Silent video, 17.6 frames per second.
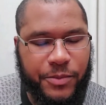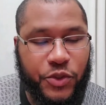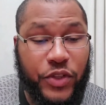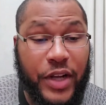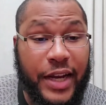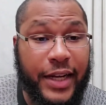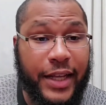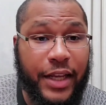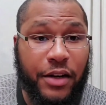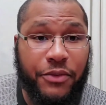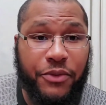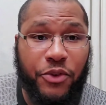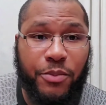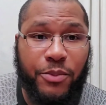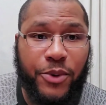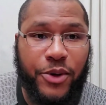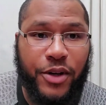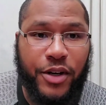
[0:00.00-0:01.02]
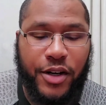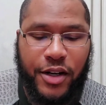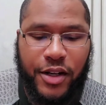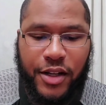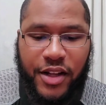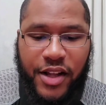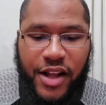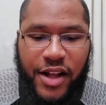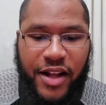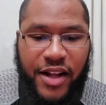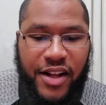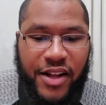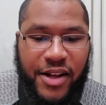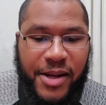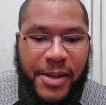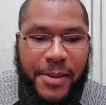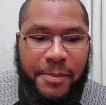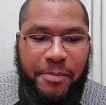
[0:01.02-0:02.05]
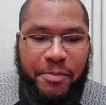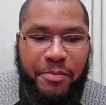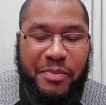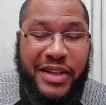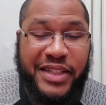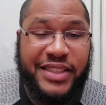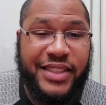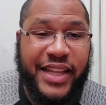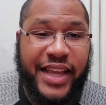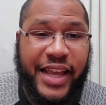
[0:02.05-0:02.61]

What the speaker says: Tried to get a few more. Missed